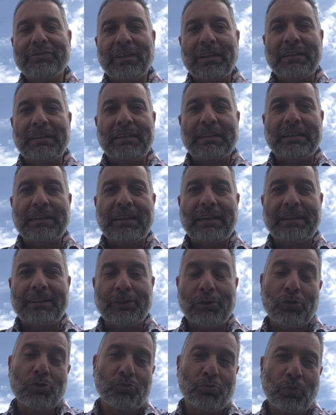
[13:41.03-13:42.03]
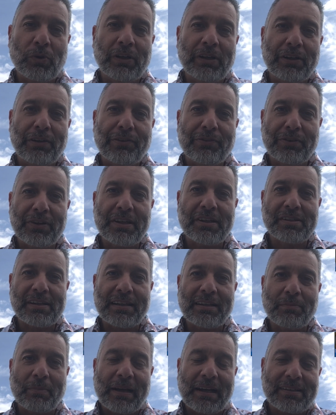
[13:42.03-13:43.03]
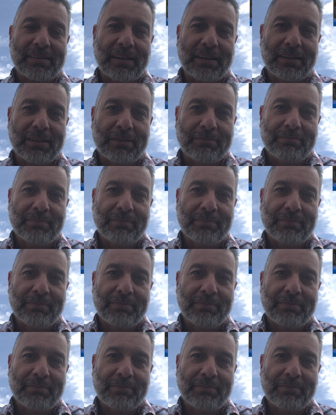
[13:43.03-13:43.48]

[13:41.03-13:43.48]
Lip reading: and those were 3 centre backs that